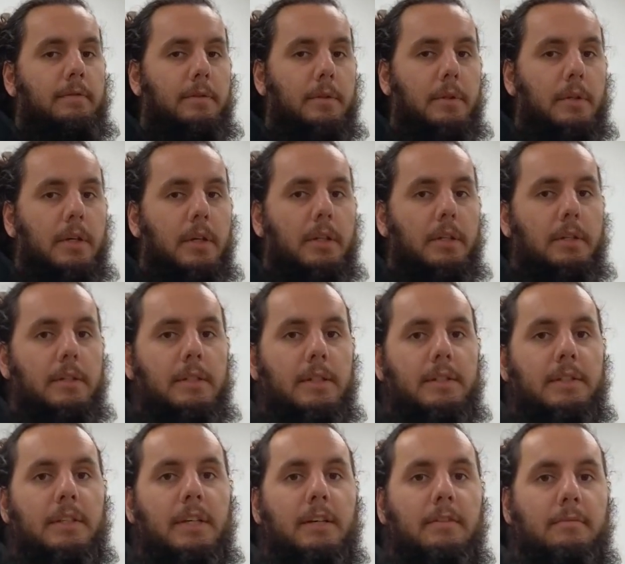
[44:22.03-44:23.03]
full color
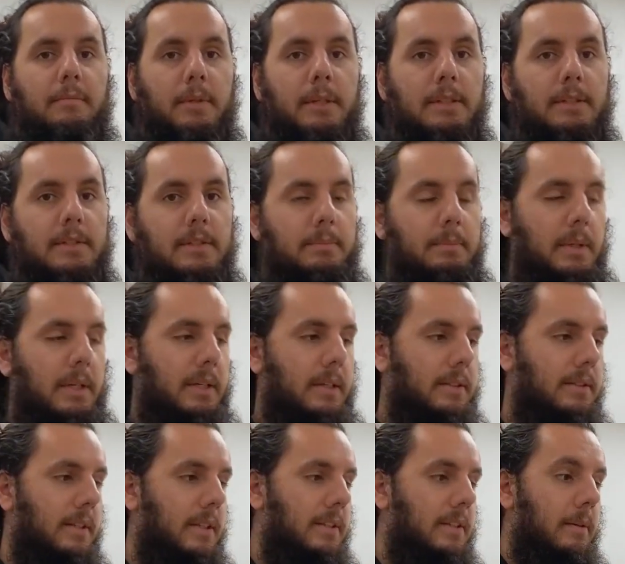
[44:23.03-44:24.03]
DTF prints
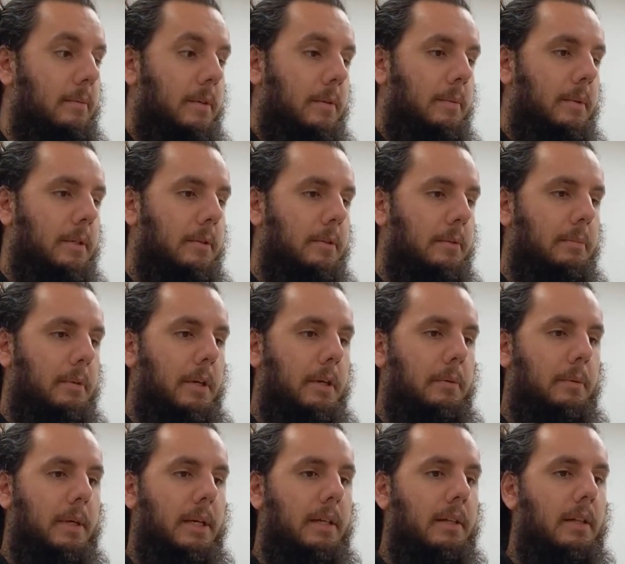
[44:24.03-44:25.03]
because they seem to be doing pretty
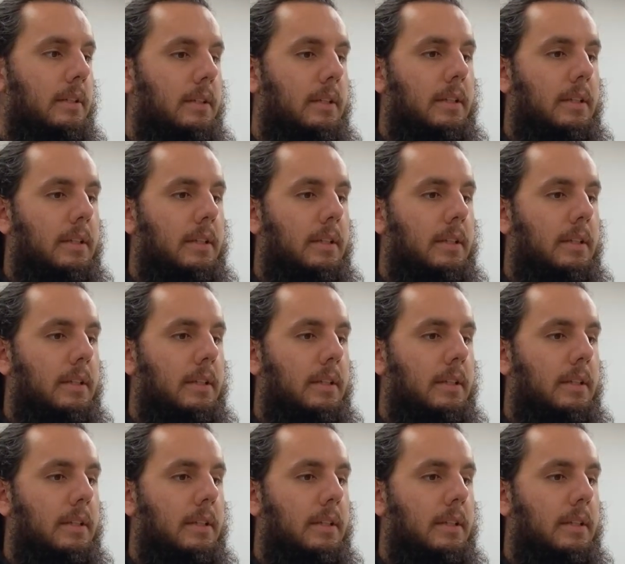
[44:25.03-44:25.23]
well.